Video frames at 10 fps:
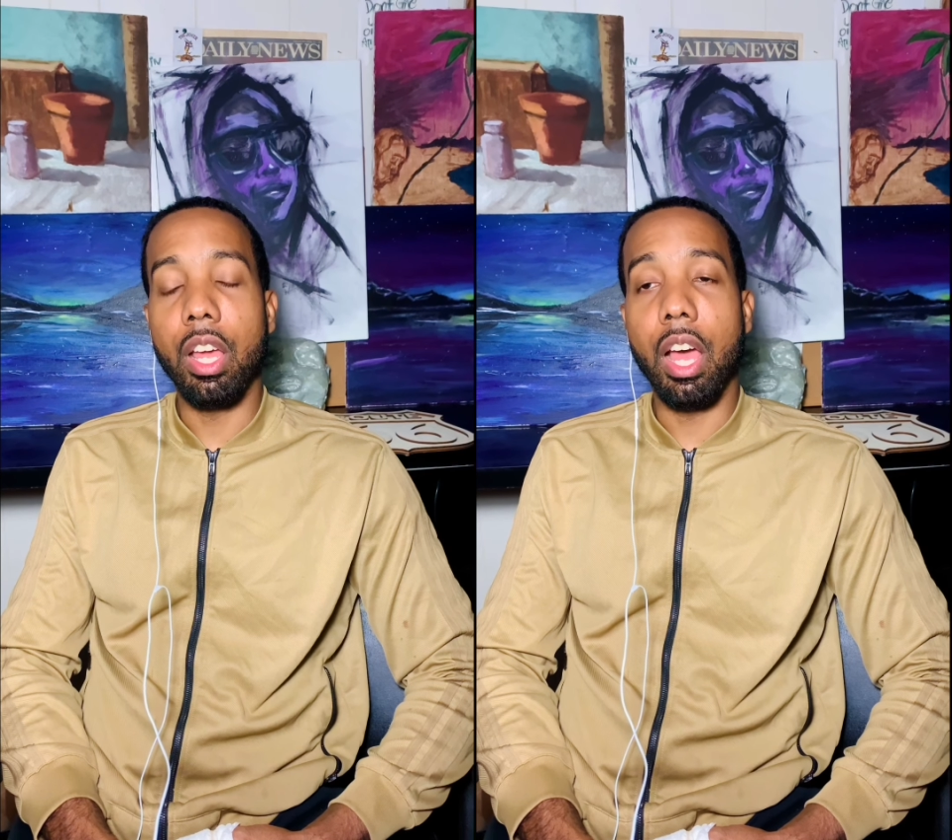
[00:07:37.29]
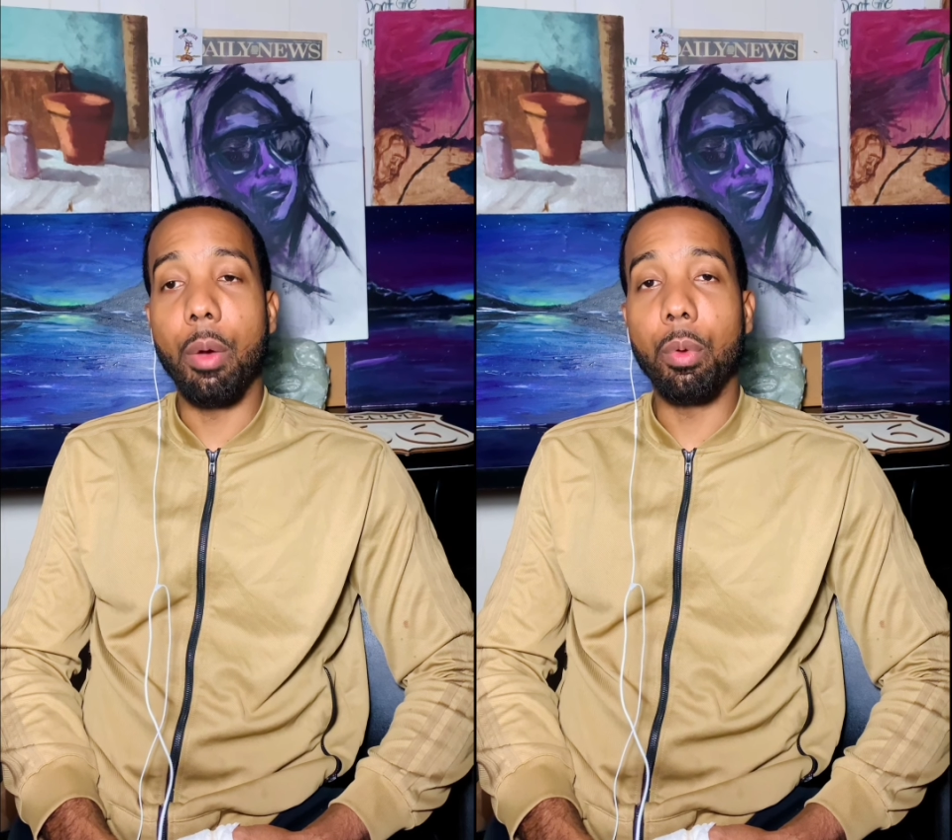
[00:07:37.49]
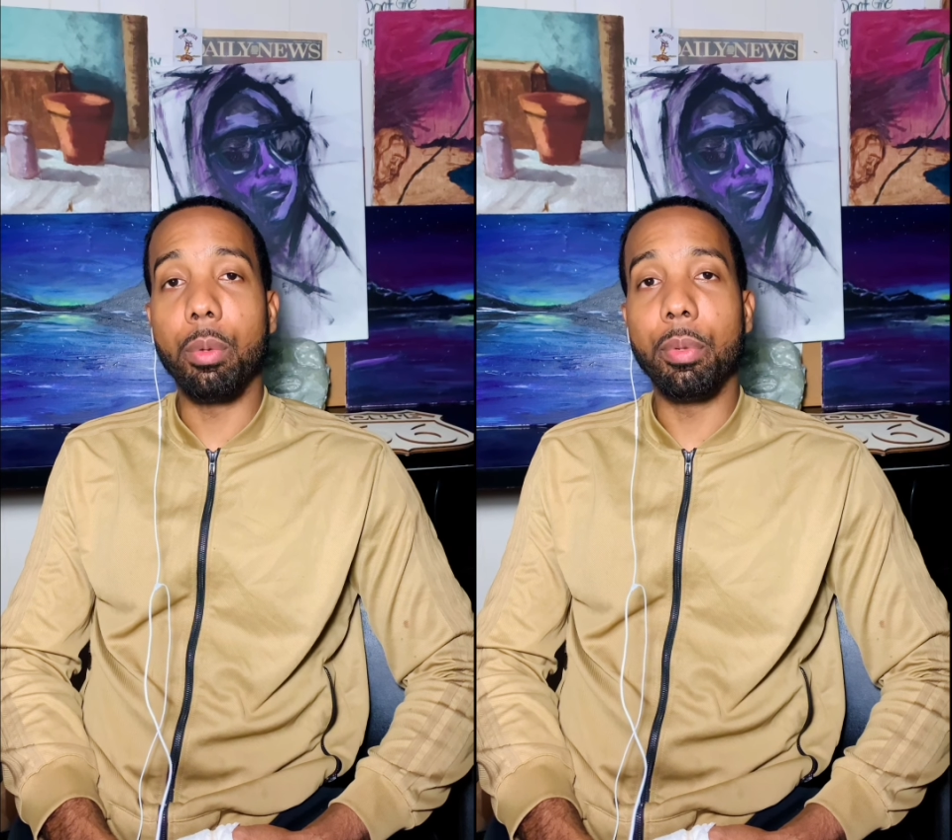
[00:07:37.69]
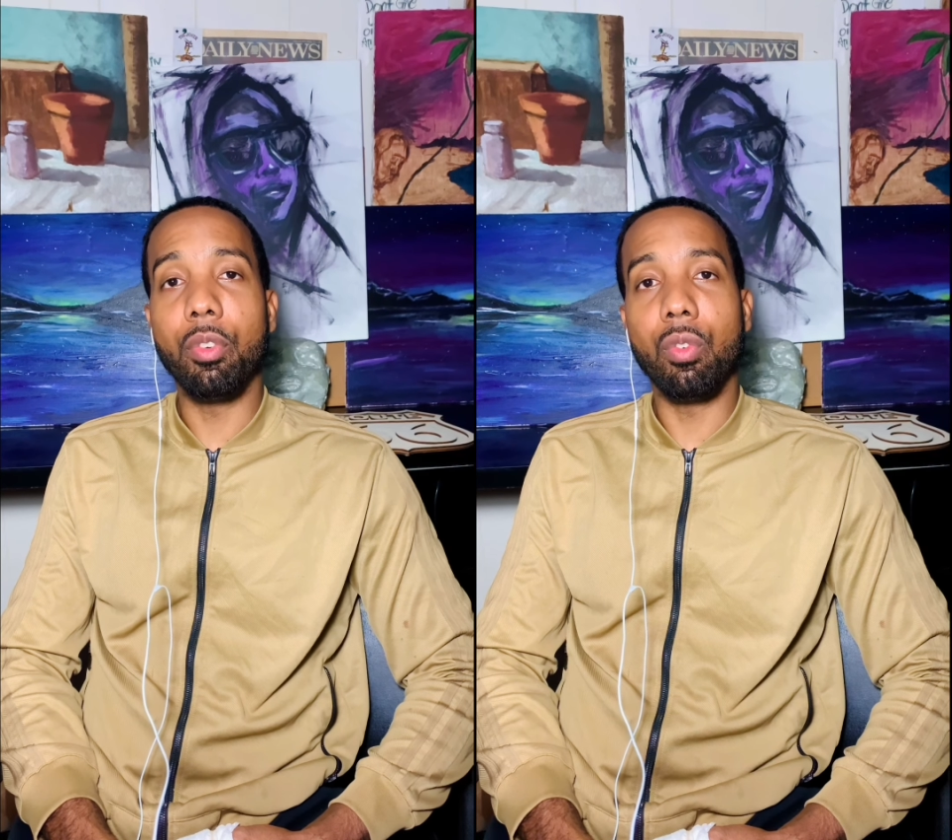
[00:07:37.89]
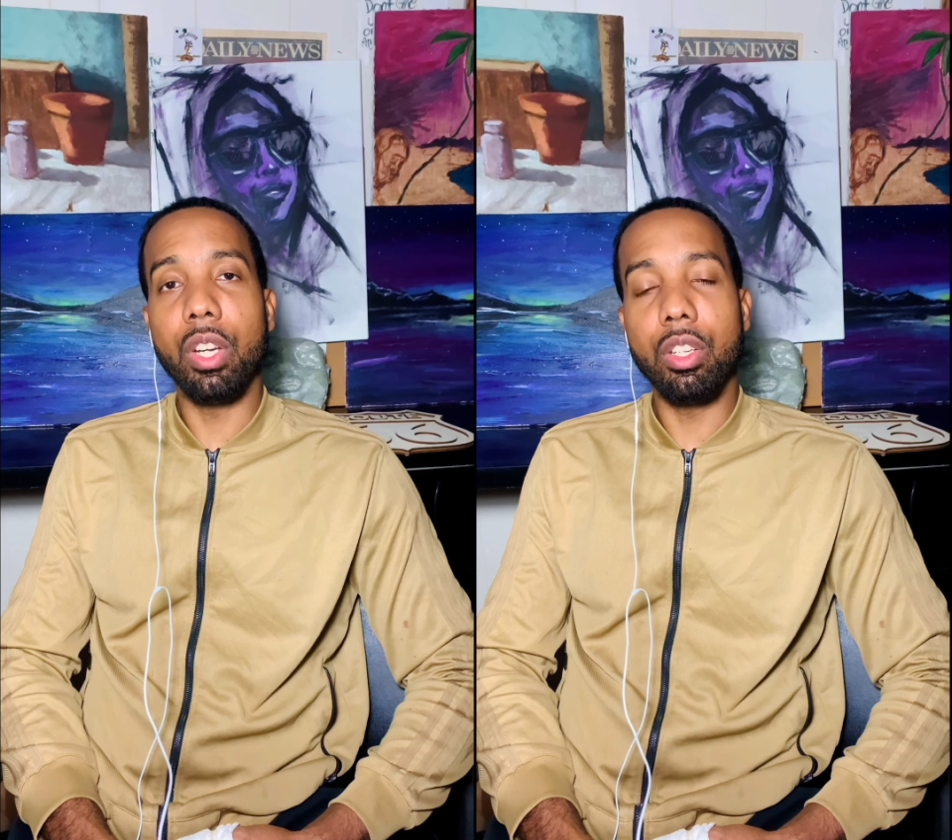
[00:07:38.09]
I want to be
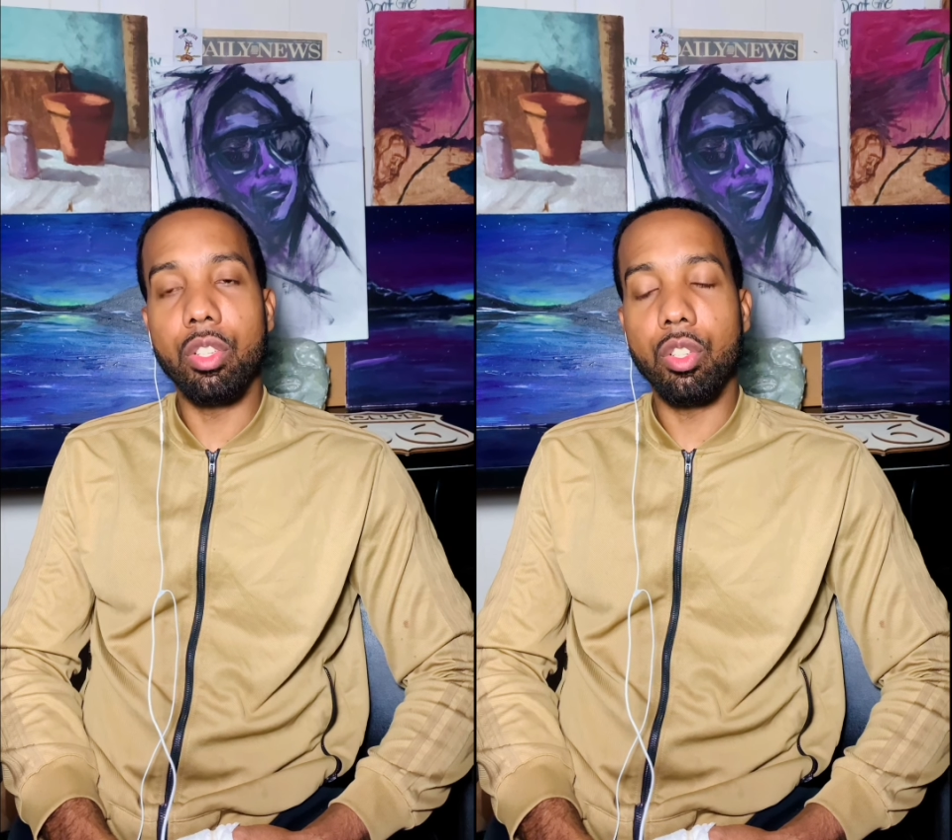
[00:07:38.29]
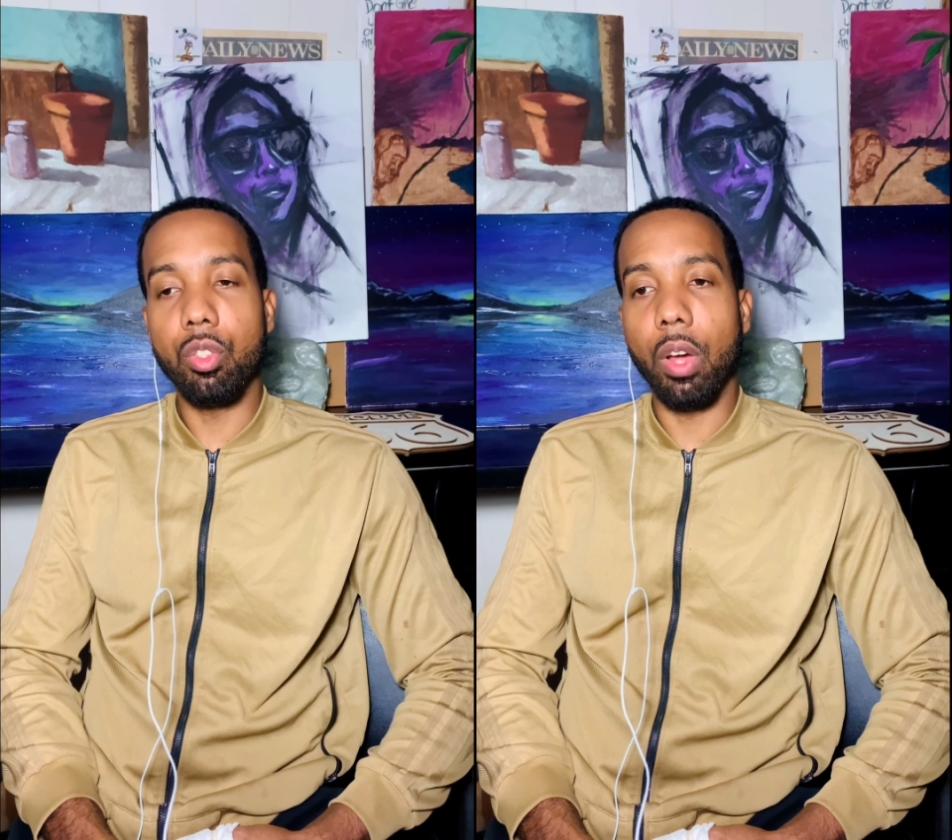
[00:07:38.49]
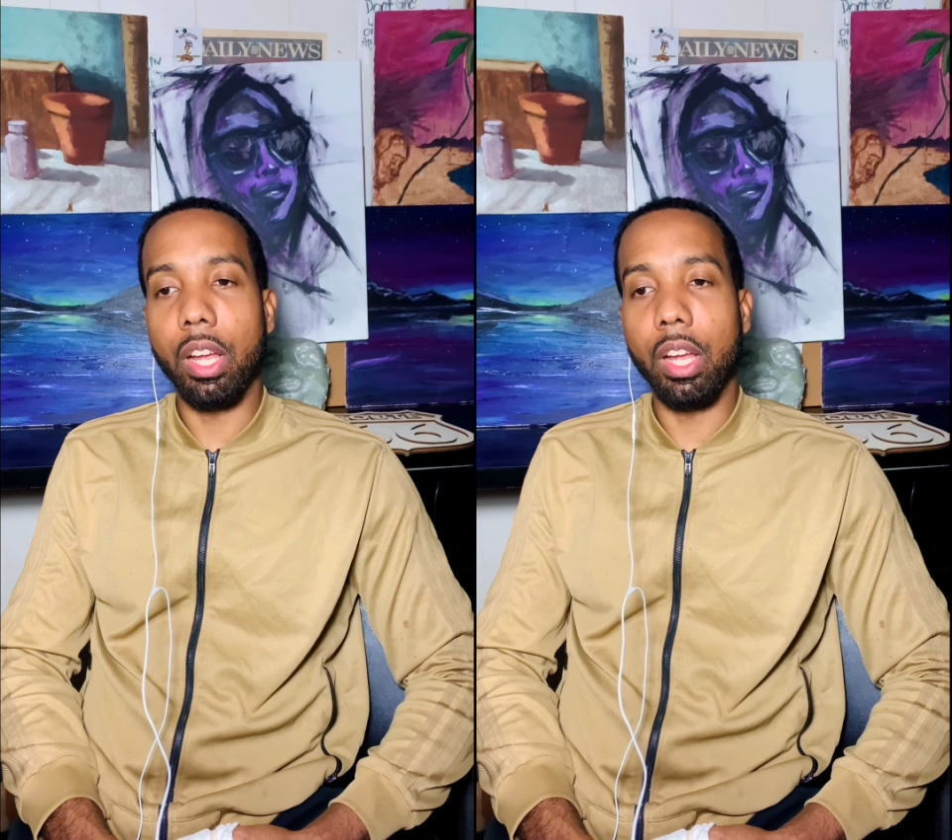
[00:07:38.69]
rich so I